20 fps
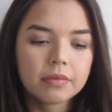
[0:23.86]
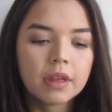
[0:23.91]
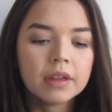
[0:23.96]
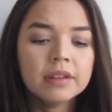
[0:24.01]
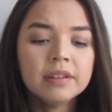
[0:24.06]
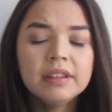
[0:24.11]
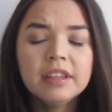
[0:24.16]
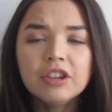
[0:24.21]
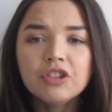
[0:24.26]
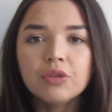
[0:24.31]

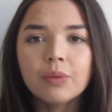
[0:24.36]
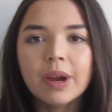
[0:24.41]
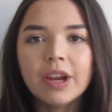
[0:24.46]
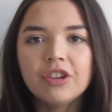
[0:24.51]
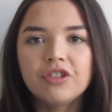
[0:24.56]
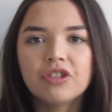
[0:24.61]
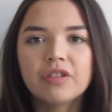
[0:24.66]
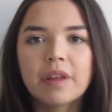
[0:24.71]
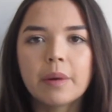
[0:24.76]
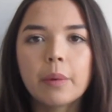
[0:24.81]

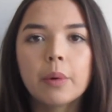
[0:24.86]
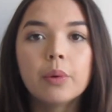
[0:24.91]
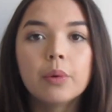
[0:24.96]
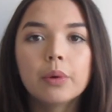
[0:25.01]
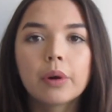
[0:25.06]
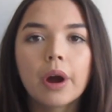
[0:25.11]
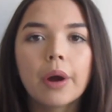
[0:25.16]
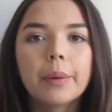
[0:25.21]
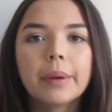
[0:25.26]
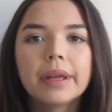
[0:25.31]
situation that we're all
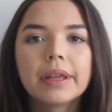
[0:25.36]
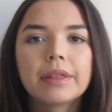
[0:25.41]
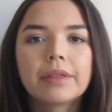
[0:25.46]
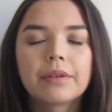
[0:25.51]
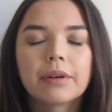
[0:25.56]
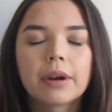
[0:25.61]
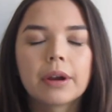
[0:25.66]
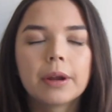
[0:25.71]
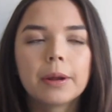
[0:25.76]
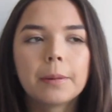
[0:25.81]
going
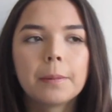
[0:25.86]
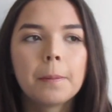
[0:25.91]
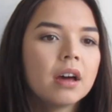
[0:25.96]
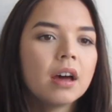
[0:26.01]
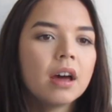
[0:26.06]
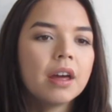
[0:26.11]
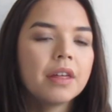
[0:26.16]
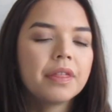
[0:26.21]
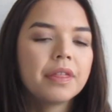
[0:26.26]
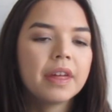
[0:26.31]
through.
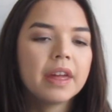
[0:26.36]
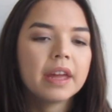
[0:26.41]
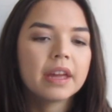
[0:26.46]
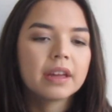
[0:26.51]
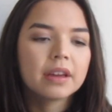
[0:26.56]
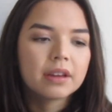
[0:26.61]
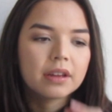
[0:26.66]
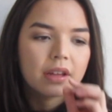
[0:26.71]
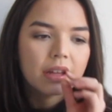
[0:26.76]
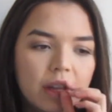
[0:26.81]
I
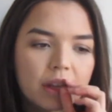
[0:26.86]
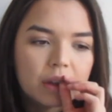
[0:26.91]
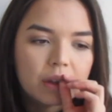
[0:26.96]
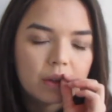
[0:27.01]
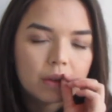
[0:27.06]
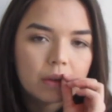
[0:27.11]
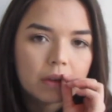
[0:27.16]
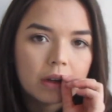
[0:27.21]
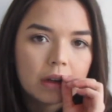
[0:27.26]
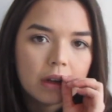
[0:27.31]
think,
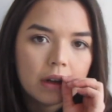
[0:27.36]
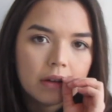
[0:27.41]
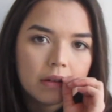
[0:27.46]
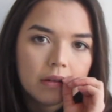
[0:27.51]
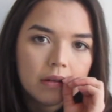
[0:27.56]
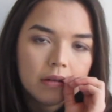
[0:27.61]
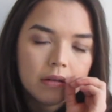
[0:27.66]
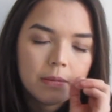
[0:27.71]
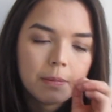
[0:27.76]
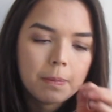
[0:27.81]
sorry, I've
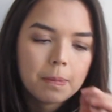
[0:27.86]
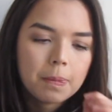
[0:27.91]
got